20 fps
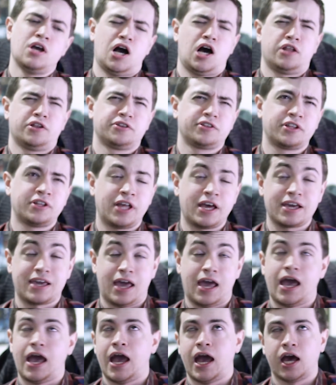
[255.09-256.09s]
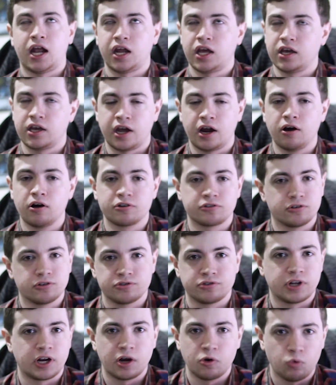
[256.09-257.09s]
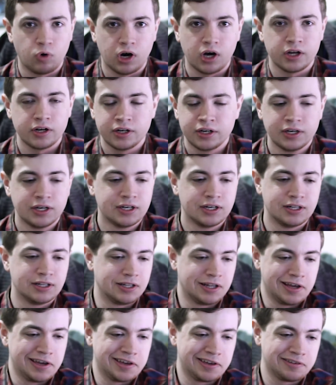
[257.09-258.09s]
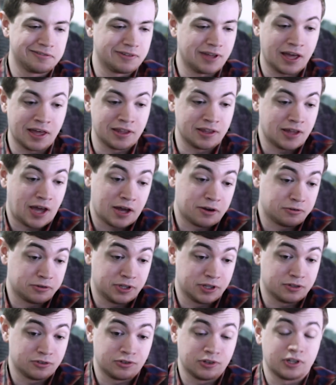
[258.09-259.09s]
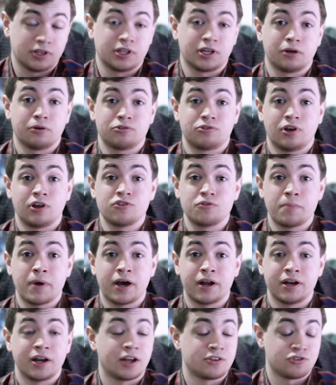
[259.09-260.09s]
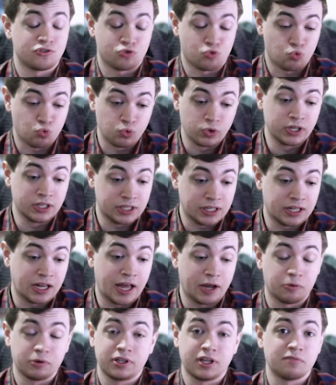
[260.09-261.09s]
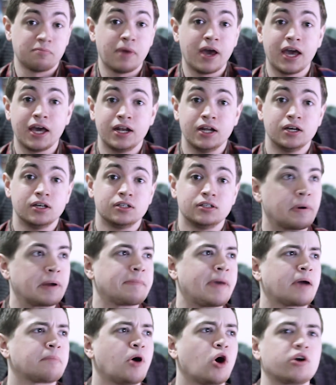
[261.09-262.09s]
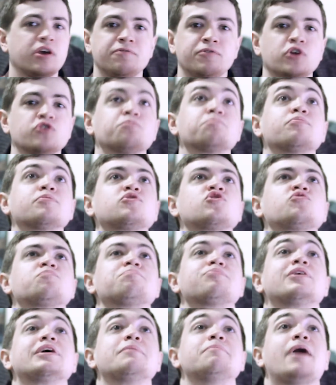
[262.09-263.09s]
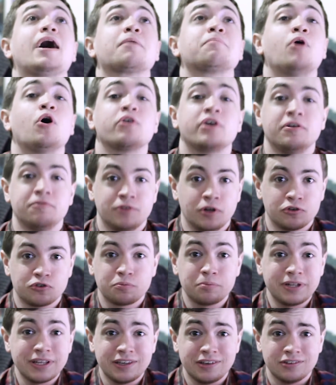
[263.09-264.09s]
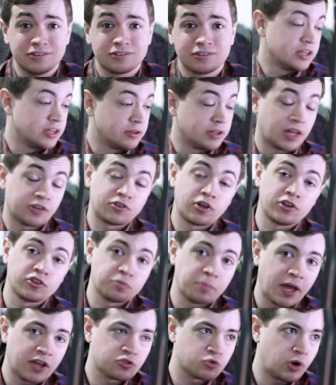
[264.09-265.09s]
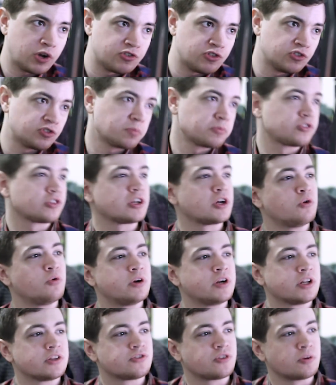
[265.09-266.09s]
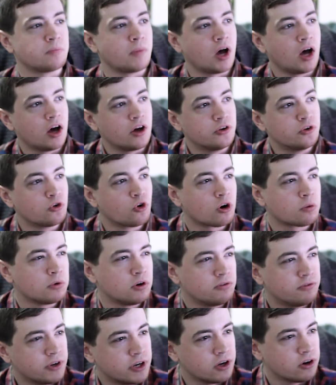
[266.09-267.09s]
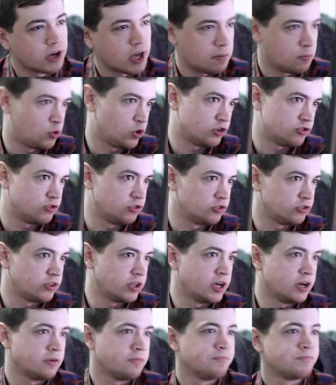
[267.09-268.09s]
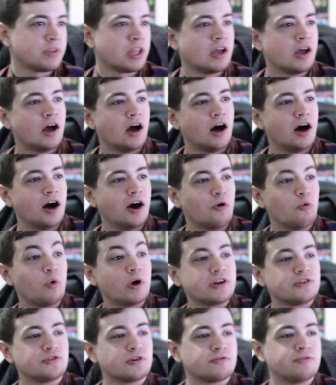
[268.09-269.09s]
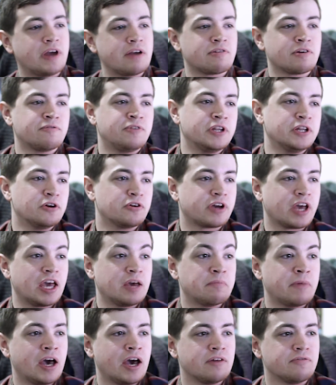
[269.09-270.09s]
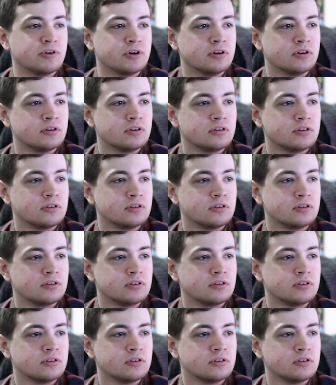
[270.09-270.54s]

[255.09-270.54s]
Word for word: other than like adding characters that I want, like, I, I, don't think there's anything I would change about it. I just really like what they've made. Bring back Pokefloats. Just bring back Pokefloats, please. That's all the Smash questions. I'm just going to go into some uh, normal video game questions now. Uh, what is your favorite video game ever?